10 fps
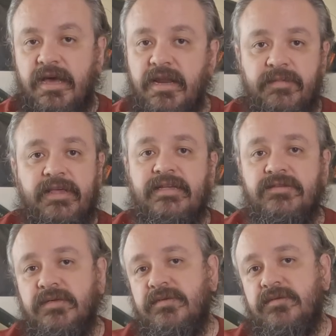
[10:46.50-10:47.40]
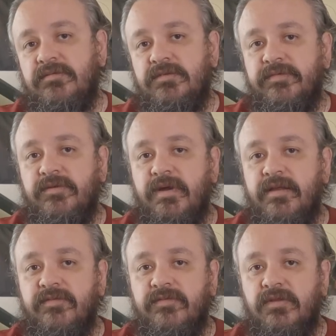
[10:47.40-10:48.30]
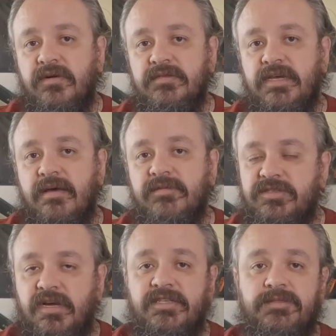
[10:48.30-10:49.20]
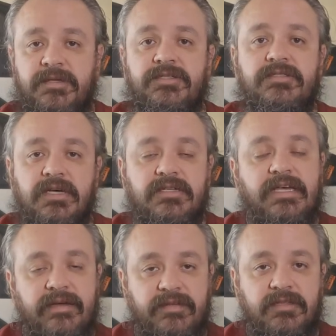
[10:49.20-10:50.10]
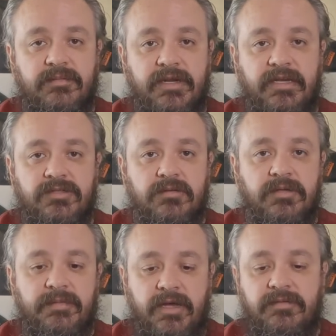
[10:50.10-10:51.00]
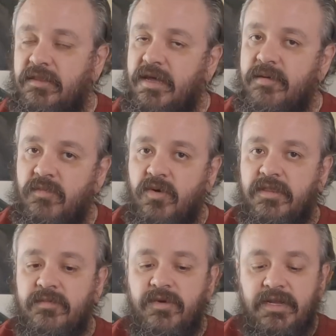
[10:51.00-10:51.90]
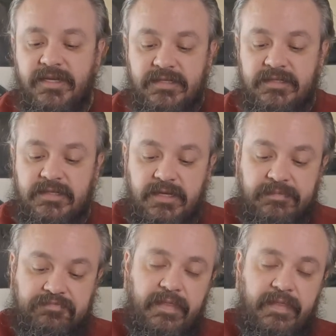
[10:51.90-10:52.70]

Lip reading: Now, anybody that's driven a Raptor for a long time, the stock suspension does have a little bit extra rebound, a lot more than we'd like to see.